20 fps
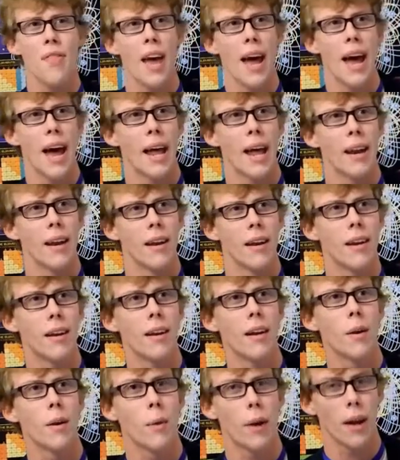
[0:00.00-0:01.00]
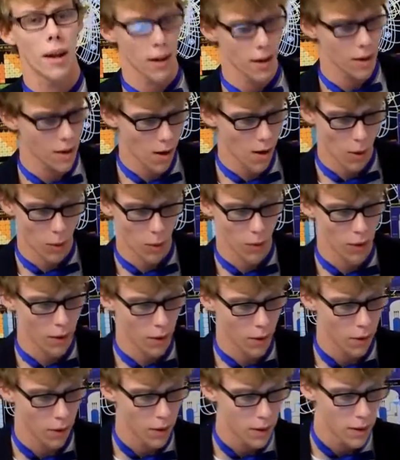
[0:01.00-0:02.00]
that? Anyway,
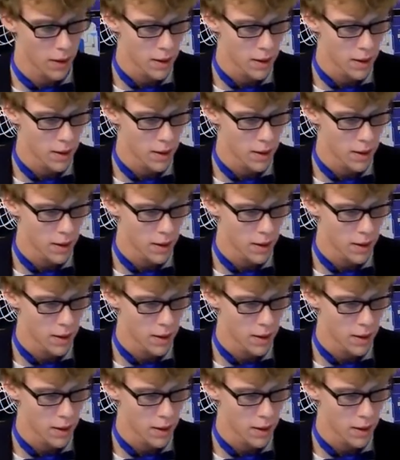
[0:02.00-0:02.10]
no.